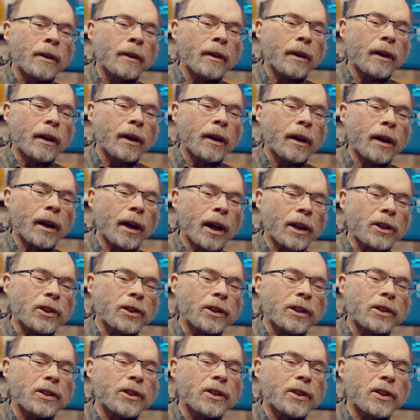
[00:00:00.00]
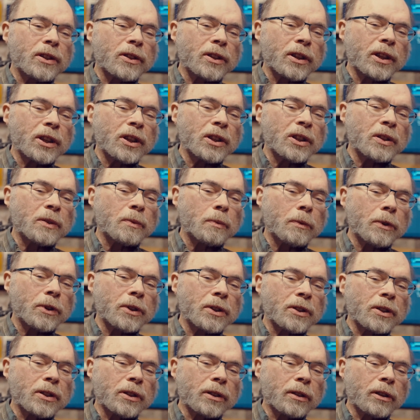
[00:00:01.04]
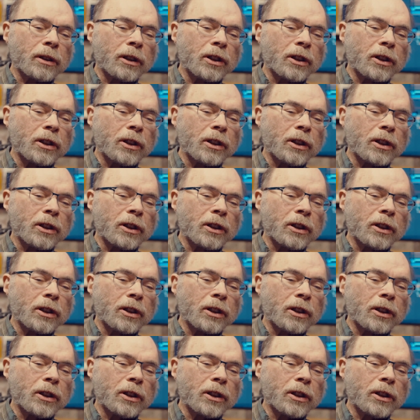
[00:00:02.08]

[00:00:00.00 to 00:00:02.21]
Hodgkin's disease was